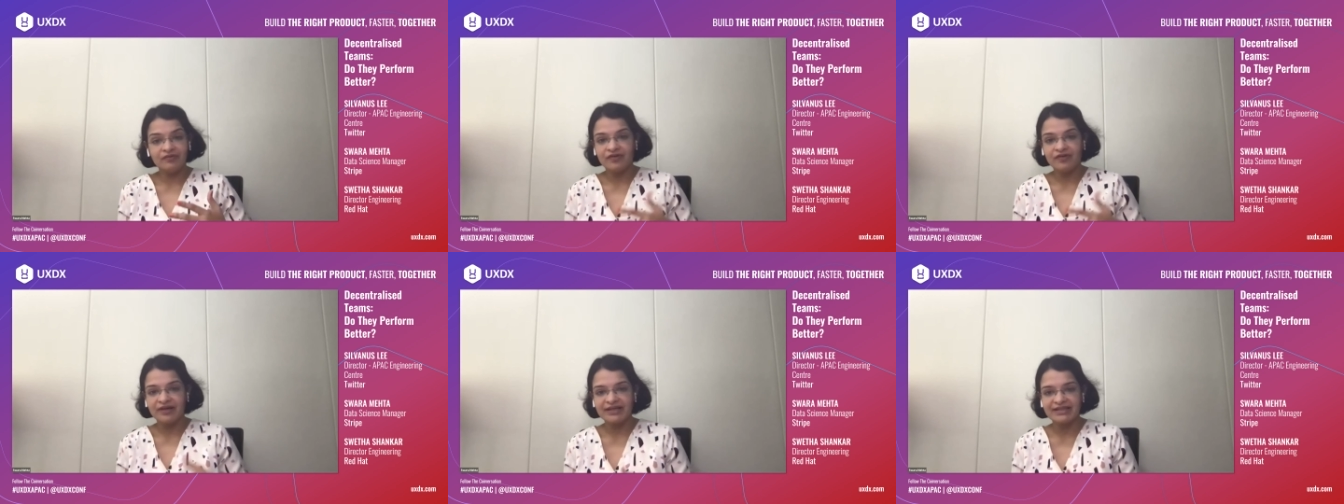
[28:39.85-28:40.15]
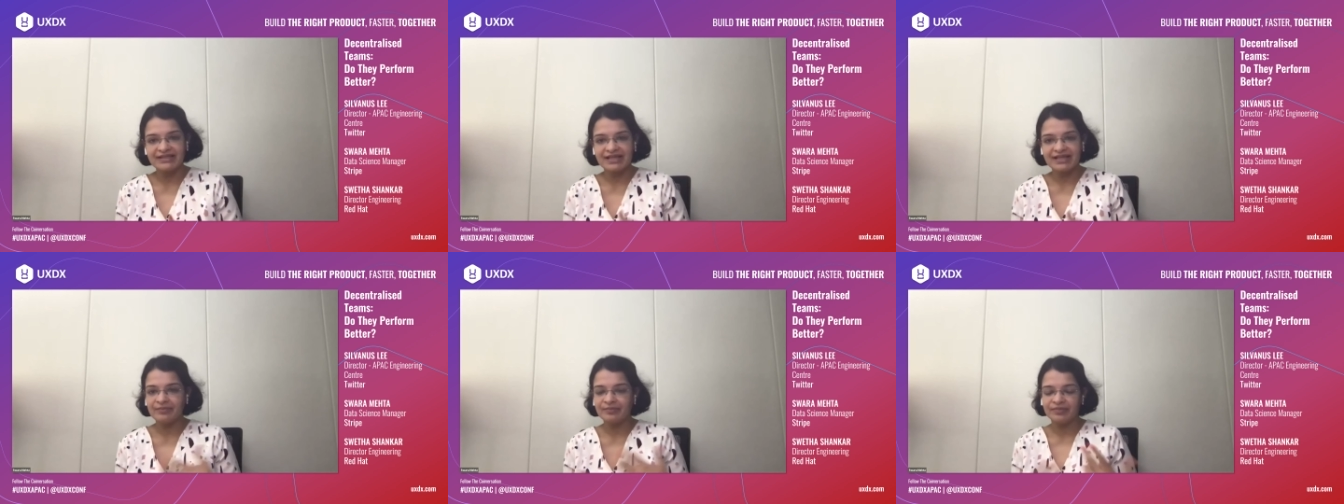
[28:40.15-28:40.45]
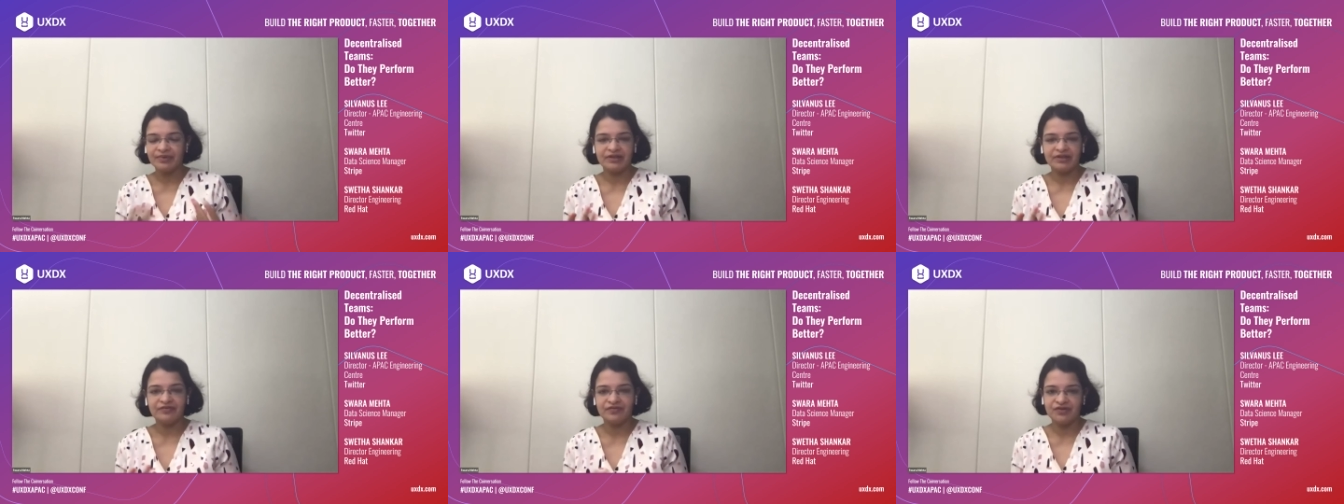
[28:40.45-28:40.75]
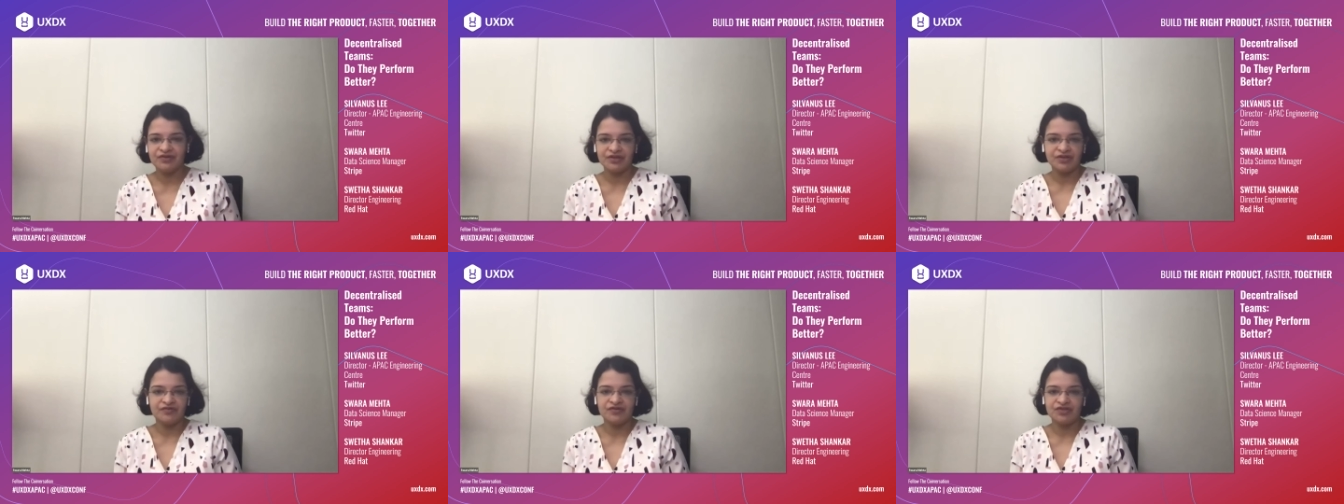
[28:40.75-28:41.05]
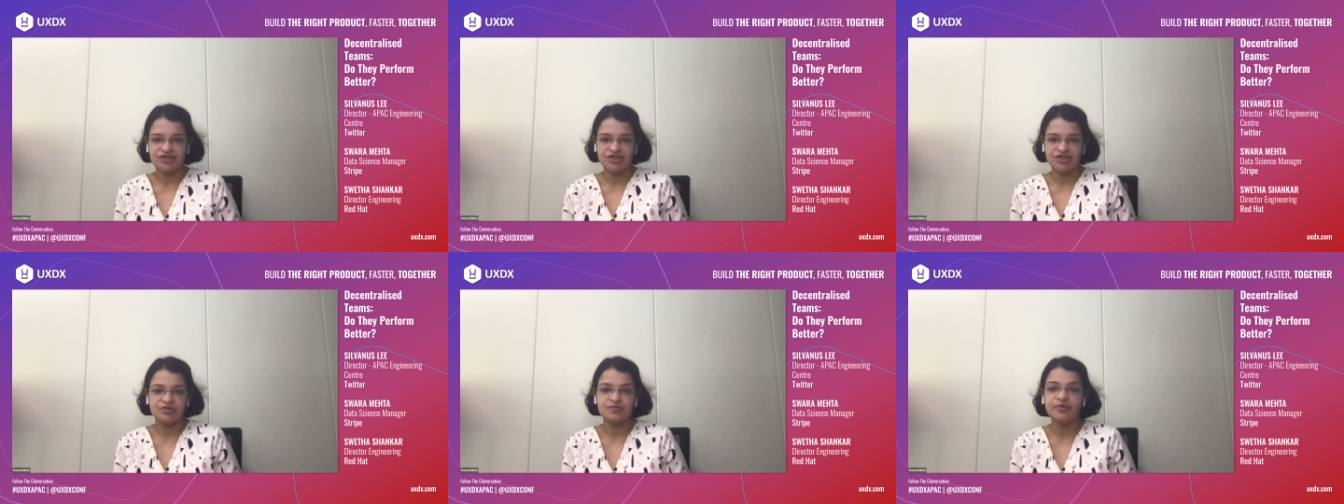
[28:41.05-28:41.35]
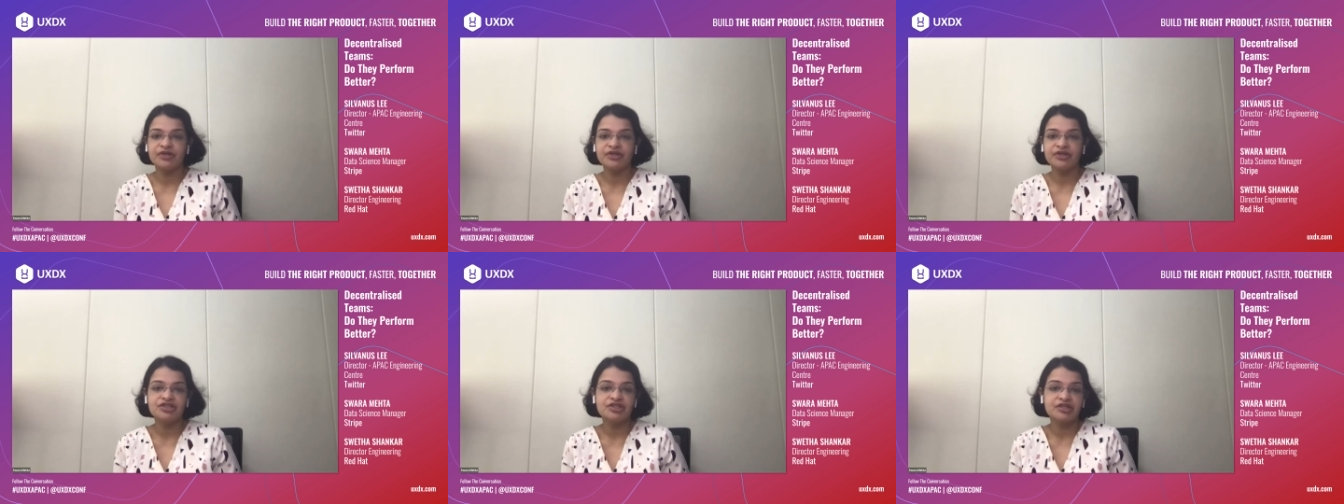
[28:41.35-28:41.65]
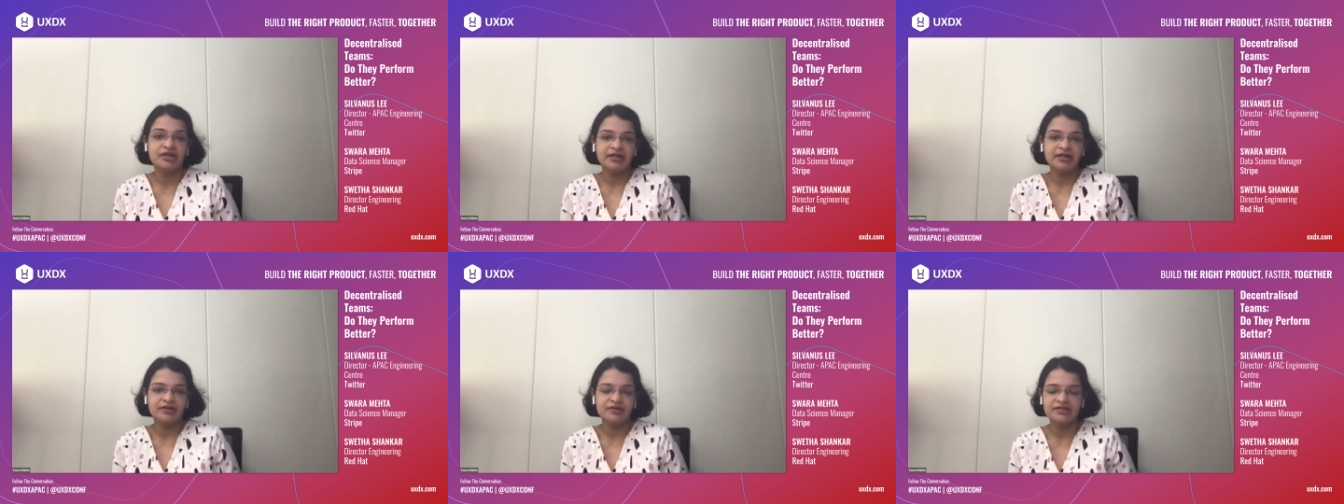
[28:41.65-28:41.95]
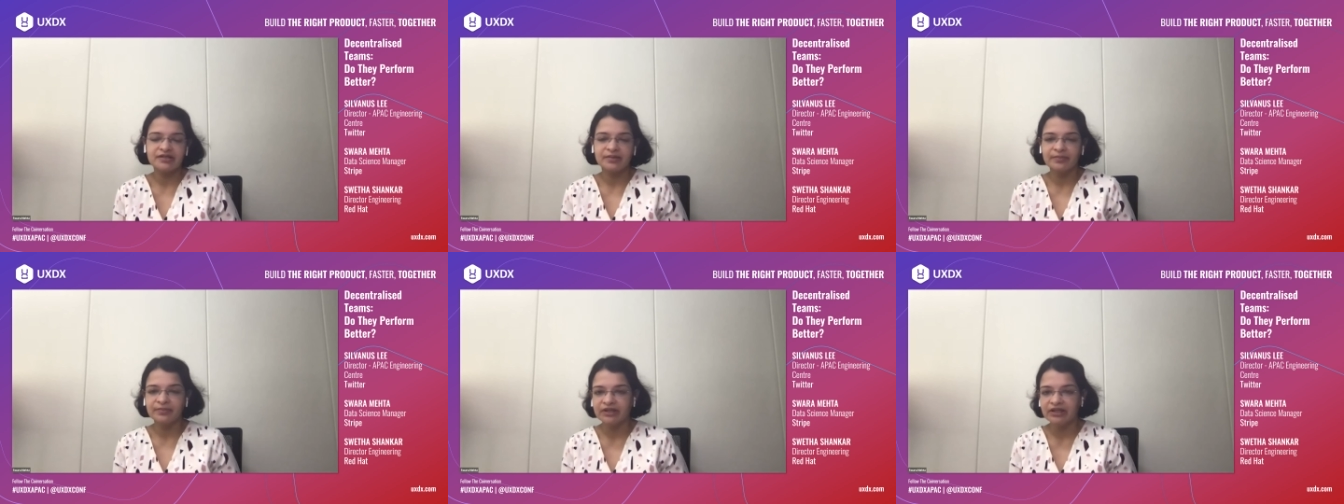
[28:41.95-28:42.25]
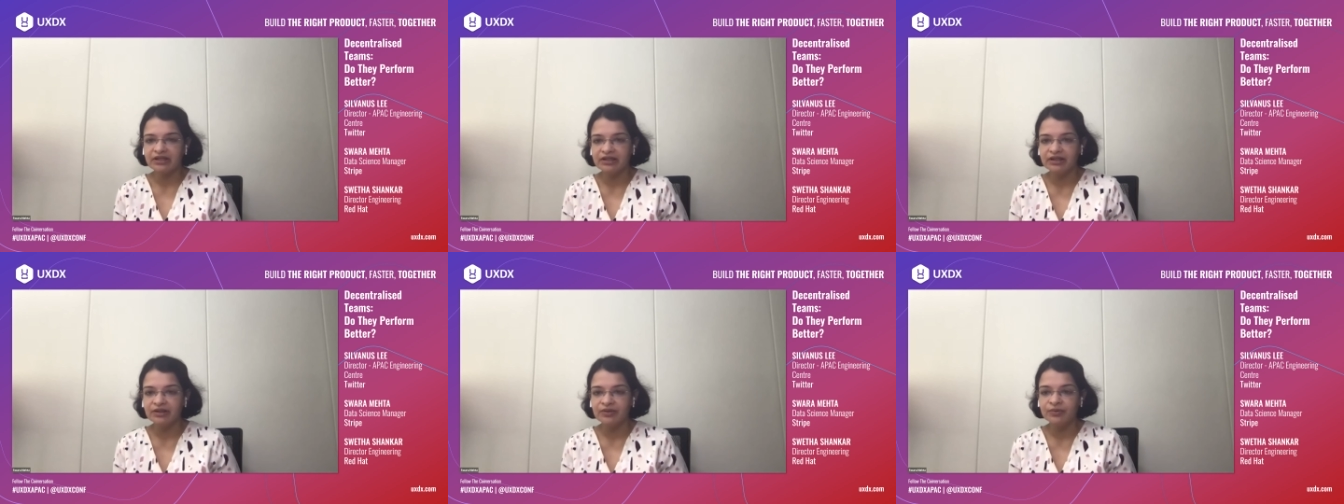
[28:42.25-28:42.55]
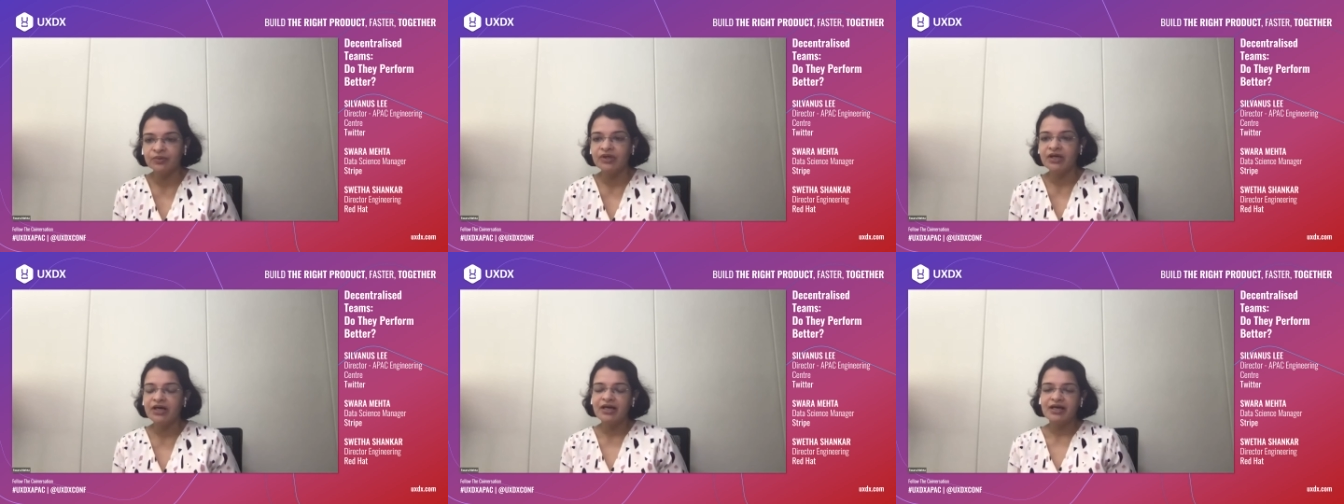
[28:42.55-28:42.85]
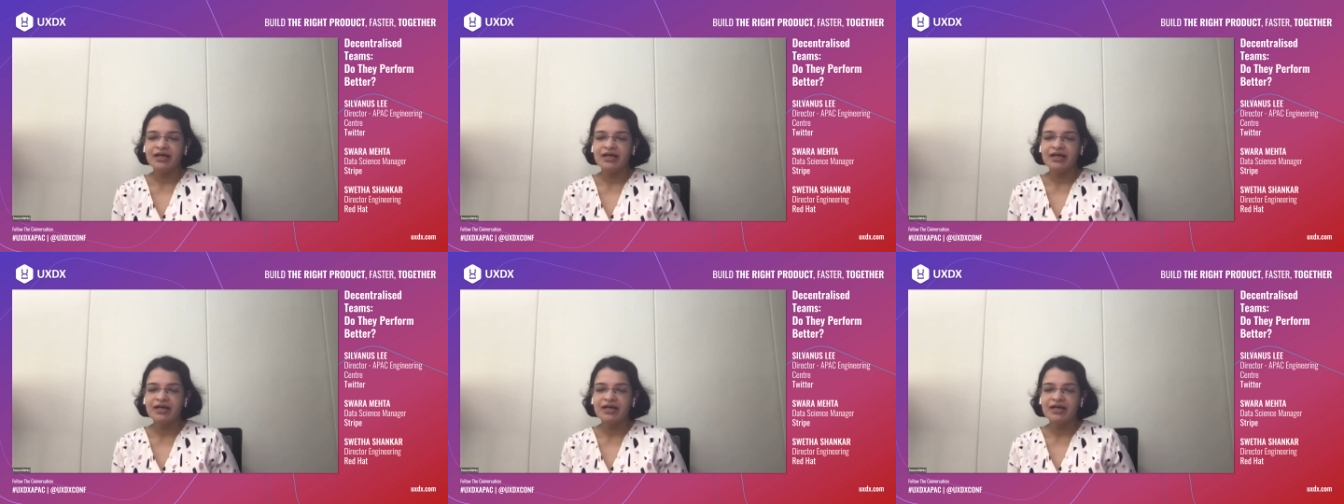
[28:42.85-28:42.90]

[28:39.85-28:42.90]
For example, if you just want to try out something new,